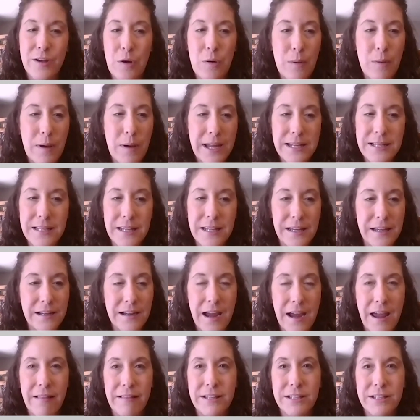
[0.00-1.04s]
idea.
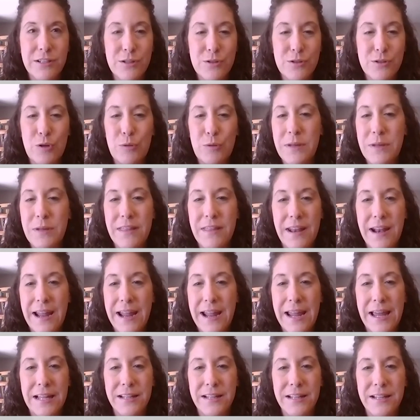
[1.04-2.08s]
Colin just told me that
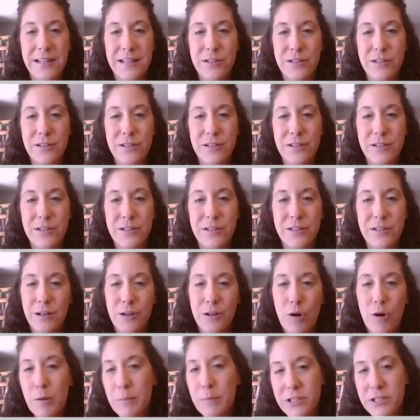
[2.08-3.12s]
I had to
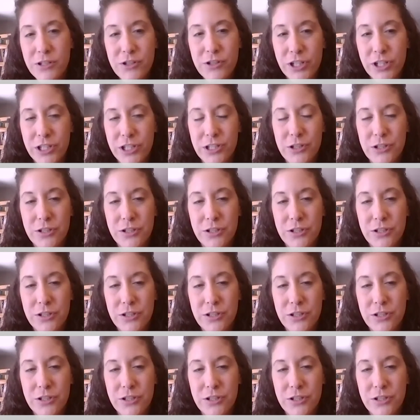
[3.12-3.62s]
go up to church.